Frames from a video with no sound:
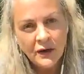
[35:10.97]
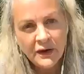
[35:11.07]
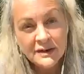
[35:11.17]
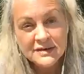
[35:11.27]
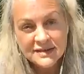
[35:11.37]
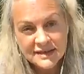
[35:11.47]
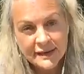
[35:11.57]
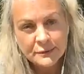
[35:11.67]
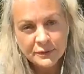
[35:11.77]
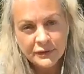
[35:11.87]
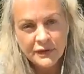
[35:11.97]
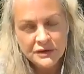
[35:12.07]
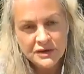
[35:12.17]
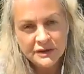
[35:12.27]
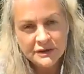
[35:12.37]
a sustainable
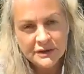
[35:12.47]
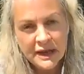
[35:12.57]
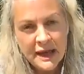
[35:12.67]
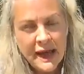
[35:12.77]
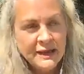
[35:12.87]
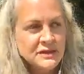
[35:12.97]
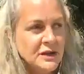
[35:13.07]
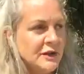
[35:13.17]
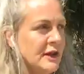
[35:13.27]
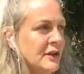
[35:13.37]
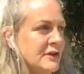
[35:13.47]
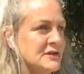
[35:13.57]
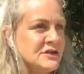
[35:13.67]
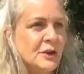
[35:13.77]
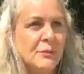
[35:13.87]
future, and don't, you know,
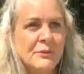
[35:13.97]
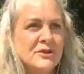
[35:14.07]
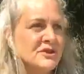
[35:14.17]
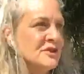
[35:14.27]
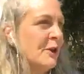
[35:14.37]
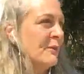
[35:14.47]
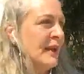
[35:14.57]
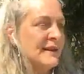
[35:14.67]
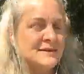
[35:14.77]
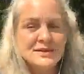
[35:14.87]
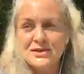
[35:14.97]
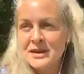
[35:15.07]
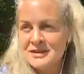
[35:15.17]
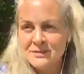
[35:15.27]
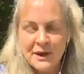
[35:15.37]
stop getting
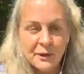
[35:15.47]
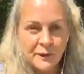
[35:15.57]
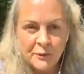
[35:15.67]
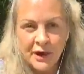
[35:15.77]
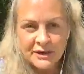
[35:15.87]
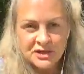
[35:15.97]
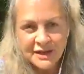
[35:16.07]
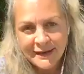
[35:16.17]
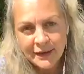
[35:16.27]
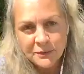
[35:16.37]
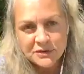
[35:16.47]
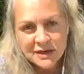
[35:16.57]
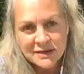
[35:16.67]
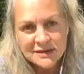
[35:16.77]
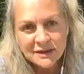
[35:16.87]
distracted by all the bright shiny
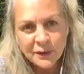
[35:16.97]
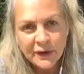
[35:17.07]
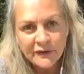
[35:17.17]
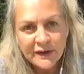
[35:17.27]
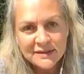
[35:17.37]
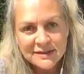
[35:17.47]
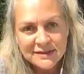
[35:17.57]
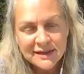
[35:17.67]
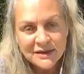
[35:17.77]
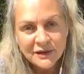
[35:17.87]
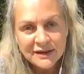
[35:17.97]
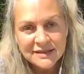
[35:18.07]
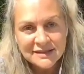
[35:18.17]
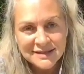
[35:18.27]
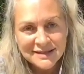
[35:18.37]
objects and quick fixes. They don't
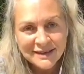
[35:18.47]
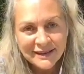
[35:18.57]
exist.